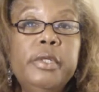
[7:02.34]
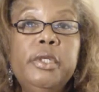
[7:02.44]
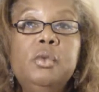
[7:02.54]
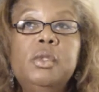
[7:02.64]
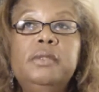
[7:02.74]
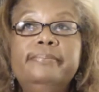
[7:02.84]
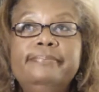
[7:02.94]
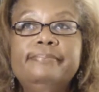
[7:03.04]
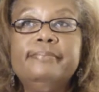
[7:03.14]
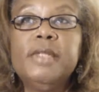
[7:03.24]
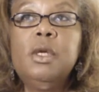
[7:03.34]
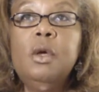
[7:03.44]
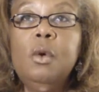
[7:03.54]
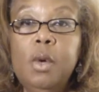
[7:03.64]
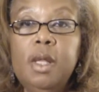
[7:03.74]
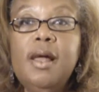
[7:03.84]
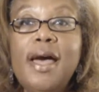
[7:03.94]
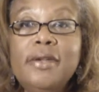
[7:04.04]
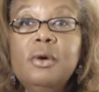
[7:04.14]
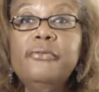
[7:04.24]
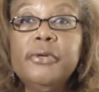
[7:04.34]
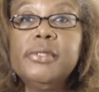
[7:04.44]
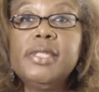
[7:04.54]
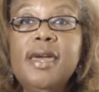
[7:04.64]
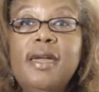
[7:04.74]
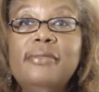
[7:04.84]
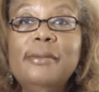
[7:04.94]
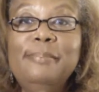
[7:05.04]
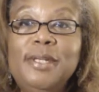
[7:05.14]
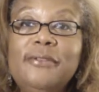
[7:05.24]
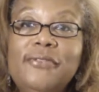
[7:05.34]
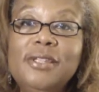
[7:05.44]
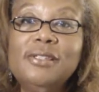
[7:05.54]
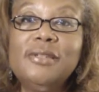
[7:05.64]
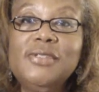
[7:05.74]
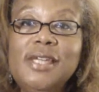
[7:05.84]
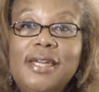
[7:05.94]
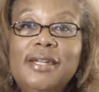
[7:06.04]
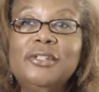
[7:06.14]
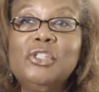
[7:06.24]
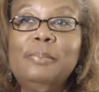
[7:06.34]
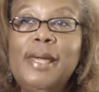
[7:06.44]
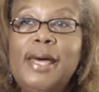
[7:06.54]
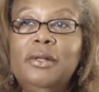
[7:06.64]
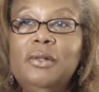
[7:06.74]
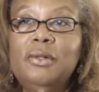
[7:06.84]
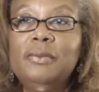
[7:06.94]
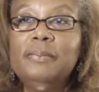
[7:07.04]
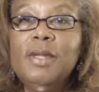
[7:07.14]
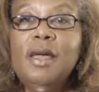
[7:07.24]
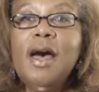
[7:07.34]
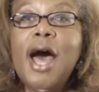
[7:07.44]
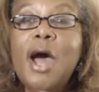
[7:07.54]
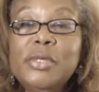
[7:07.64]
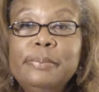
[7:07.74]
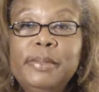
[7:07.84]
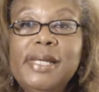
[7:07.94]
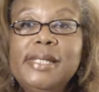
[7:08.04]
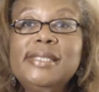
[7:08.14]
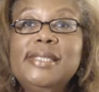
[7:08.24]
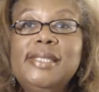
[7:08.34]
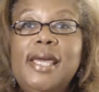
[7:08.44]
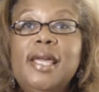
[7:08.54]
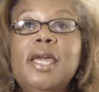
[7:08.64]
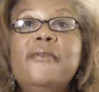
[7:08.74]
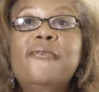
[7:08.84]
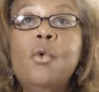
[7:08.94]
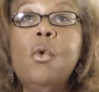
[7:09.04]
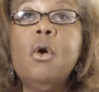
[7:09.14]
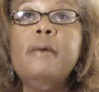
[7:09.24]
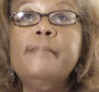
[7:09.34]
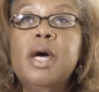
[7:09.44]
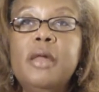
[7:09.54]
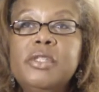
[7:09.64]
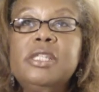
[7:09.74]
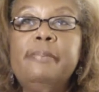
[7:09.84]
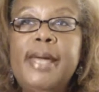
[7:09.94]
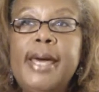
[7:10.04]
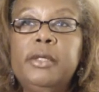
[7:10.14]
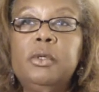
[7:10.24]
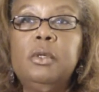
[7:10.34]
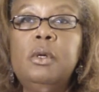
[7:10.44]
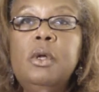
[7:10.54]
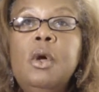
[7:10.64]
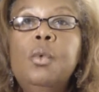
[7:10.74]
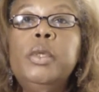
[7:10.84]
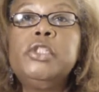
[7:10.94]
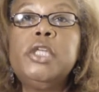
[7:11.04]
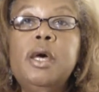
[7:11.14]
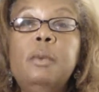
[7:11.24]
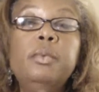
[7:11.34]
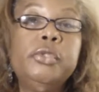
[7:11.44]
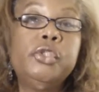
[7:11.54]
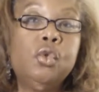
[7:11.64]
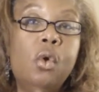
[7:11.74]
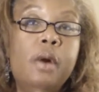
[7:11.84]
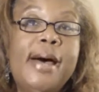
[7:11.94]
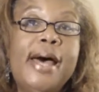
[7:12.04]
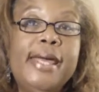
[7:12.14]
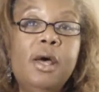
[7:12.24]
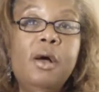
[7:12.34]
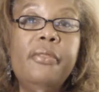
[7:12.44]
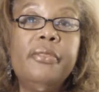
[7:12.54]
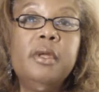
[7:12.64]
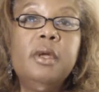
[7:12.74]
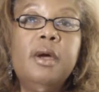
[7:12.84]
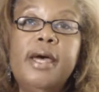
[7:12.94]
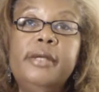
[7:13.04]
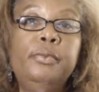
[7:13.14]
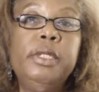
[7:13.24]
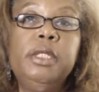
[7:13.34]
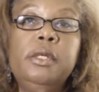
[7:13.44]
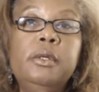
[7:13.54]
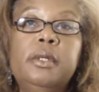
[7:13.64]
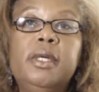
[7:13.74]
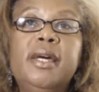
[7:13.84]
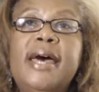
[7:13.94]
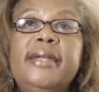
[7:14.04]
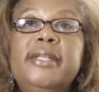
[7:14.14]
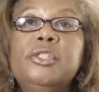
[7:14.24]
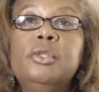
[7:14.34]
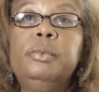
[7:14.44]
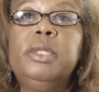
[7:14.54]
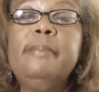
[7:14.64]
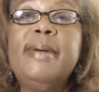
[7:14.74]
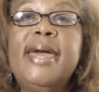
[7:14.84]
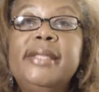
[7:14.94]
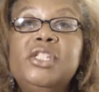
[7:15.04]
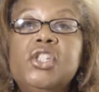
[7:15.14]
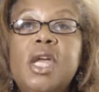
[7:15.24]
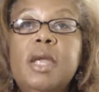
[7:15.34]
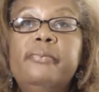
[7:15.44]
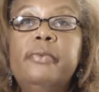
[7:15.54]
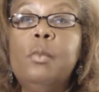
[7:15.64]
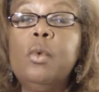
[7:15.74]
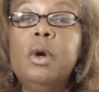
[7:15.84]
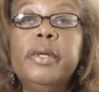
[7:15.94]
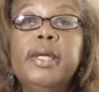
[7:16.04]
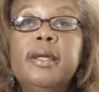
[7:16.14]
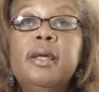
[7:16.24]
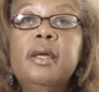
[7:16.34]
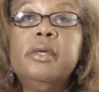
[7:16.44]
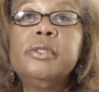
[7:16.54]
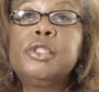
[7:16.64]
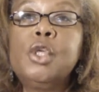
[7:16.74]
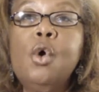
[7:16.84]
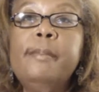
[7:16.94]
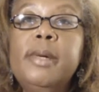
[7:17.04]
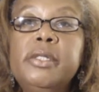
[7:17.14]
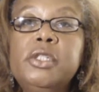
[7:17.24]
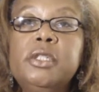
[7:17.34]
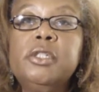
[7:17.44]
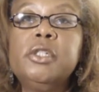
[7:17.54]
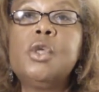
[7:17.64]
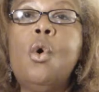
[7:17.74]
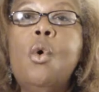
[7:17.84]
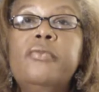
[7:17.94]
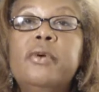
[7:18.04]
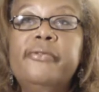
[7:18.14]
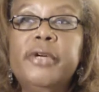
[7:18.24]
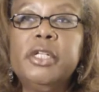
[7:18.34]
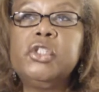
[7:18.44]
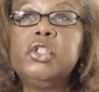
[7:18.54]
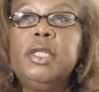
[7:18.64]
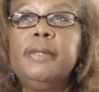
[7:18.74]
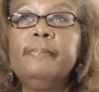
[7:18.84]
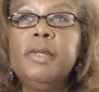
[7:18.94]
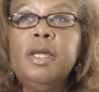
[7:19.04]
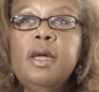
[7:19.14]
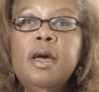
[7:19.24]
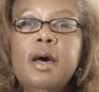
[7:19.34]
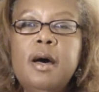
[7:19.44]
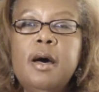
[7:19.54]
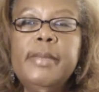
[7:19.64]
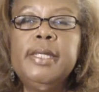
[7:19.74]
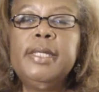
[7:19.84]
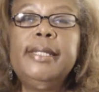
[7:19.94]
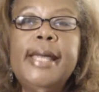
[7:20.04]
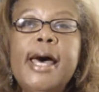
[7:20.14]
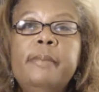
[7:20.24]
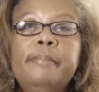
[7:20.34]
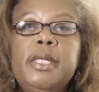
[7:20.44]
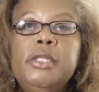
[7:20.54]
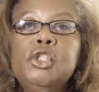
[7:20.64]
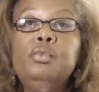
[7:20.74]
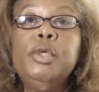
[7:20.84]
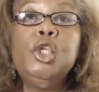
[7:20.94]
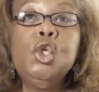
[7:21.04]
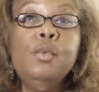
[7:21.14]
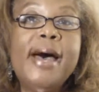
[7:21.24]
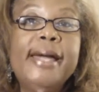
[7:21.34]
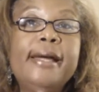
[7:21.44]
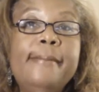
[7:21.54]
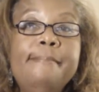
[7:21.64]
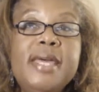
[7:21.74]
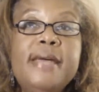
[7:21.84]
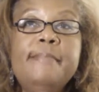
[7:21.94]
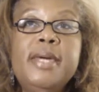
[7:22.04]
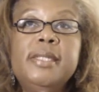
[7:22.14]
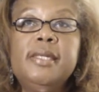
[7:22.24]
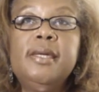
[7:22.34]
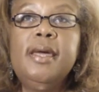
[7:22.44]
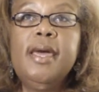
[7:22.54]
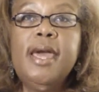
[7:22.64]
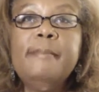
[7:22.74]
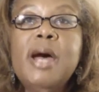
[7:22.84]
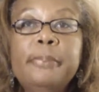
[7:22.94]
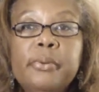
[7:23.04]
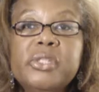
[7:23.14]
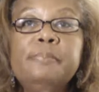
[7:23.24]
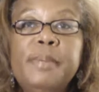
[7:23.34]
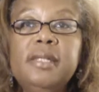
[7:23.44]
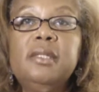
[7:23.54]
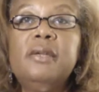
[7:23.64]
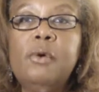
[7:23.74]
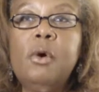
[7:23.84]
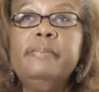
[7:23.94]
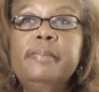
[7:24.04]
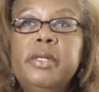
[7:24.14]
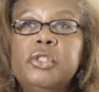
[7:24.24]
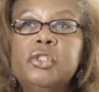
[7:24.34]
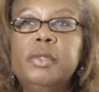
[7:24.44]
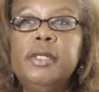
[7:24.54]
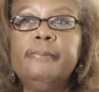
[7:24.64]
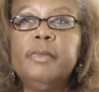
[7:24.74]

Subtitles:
renewal? Well, I know firsthand the benefits of taking a sabbatical. I was blessed to take a 4-month sabbatical, which helped restore my health. I'd really gotten into really bad shape from working so much and just over functioning. It allowed me to renew my commitment and my perspective on ministry.